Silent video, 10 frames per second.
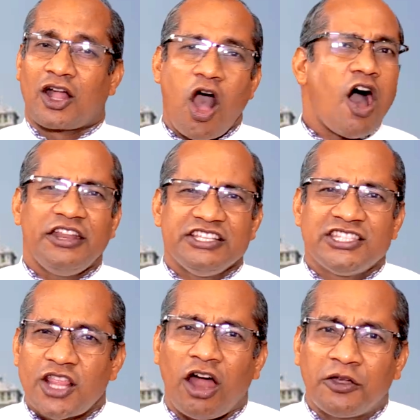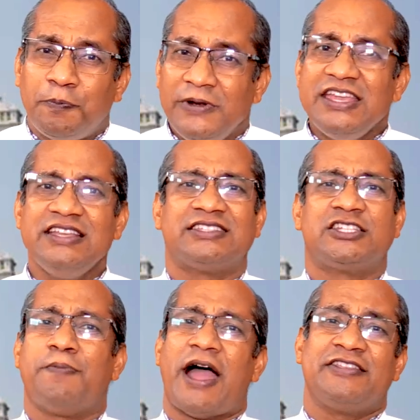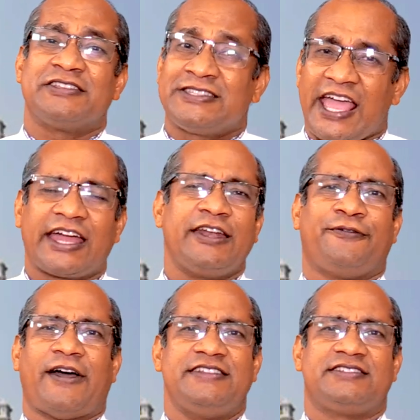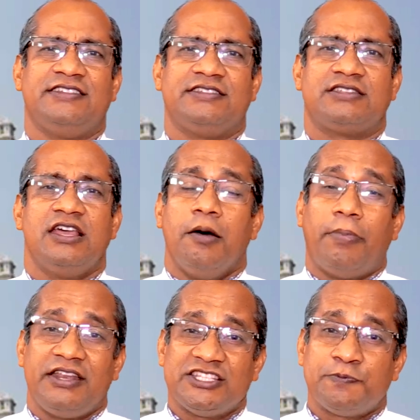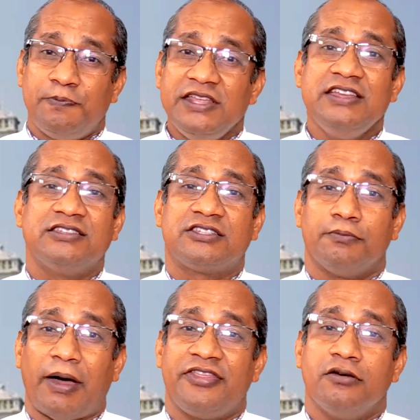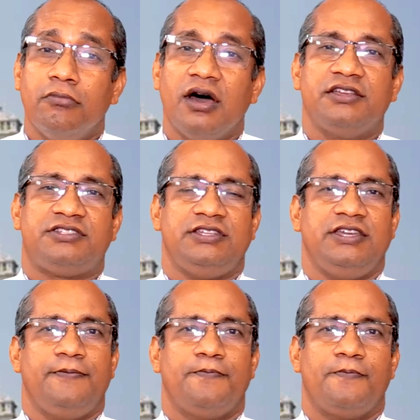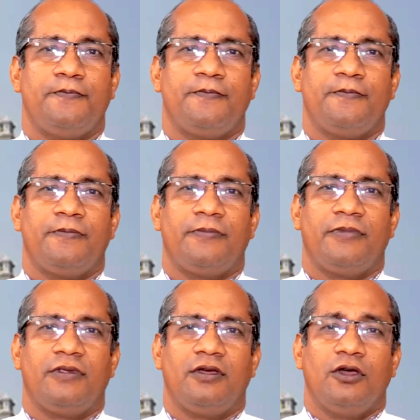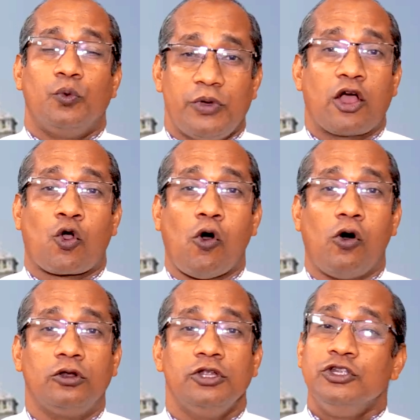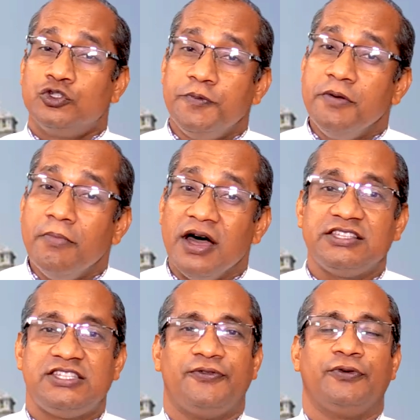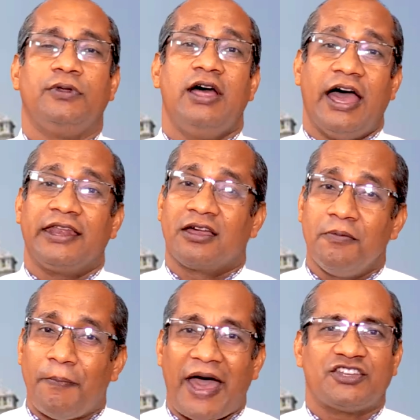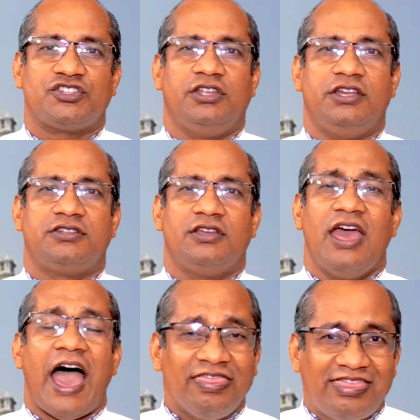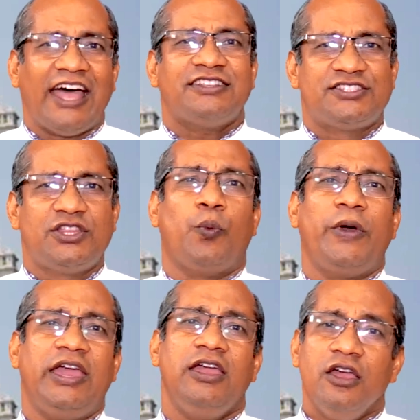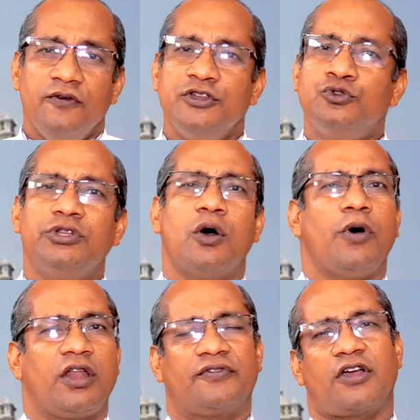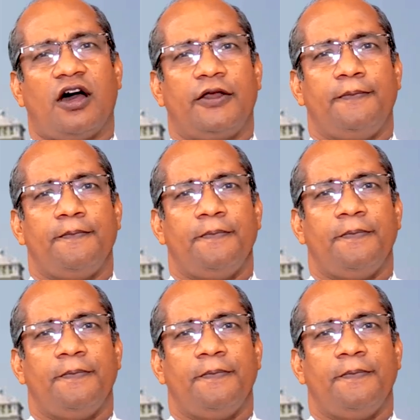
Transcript: God is not pleased by the sacrifices, but is pleased by the mercy. We are called to be merciful and compassionate, and that's the way we do the Word of God.